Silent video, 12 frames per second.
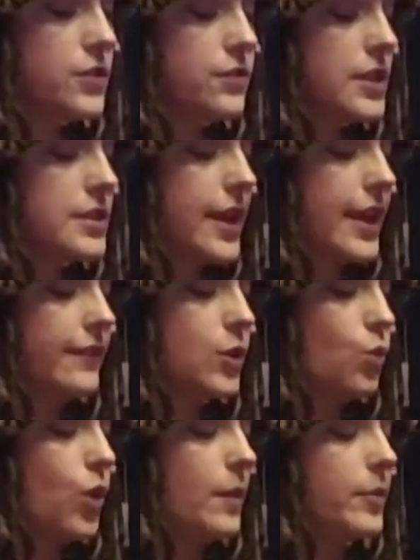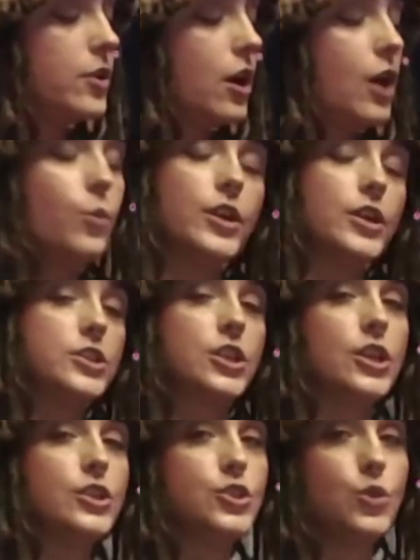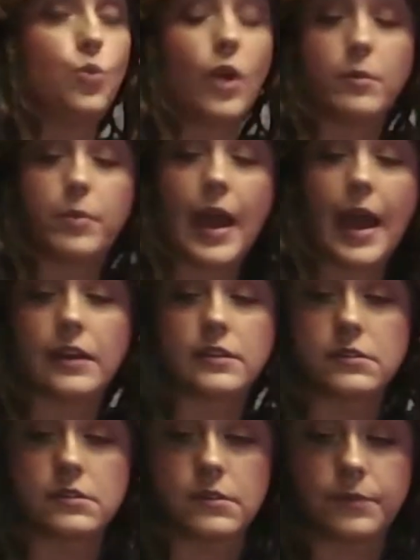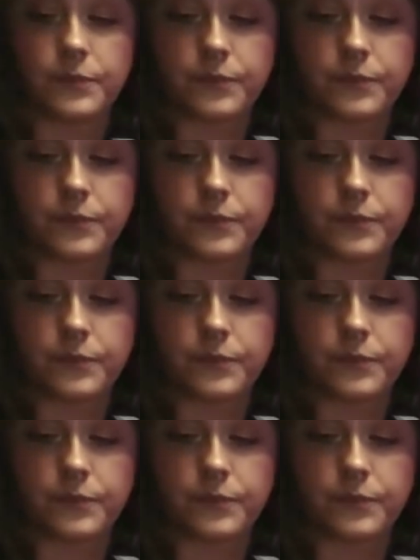just for the sake of the webinar, we're just going to do one pass.